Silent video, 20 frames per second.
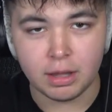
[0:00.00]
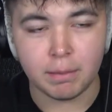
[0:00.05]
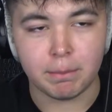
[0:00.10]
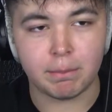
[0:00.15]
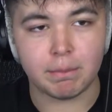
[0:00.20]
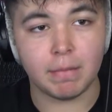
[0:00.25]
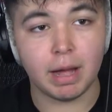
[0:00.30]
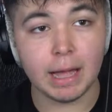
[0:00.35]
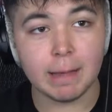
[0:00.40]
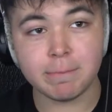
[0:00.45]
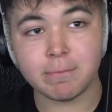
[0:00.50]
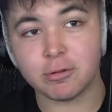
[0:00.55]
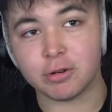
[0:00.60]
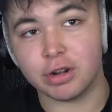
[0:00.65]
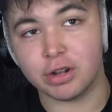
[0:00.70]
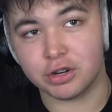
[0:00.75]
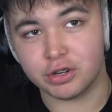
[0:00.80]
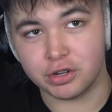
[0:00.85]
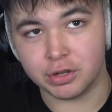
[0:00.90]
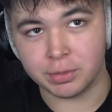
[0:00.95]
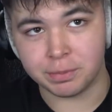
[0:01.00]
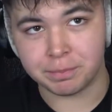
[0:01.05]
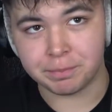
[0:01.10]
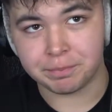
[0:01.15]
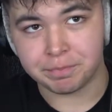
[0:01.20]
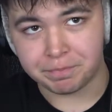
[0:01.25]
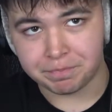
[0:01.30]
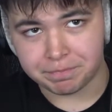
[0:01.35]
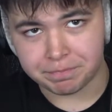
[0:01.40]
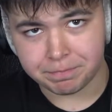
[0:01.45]
my prediction
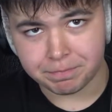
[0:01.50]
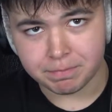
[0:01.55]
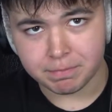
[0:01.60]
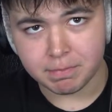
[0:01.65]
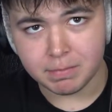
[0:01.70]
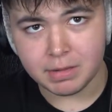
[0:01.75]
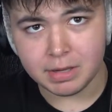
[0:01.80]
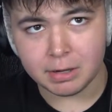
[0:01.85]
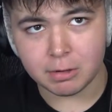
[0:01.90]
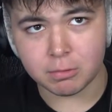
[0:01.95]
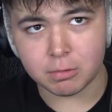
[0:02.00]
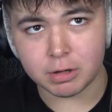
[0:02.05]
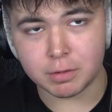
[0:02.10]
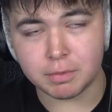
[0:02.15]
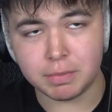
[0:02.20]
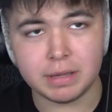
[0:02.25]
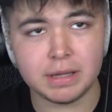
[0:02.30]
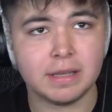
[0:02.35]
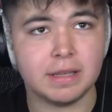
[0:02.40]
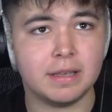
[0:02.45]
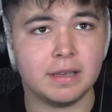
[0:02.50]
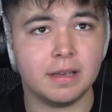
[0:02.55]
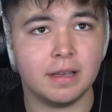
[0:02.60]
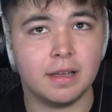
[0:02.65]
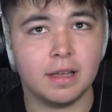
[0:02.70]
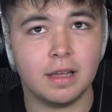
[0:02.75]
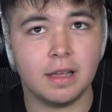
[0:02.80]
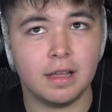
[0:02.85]
would be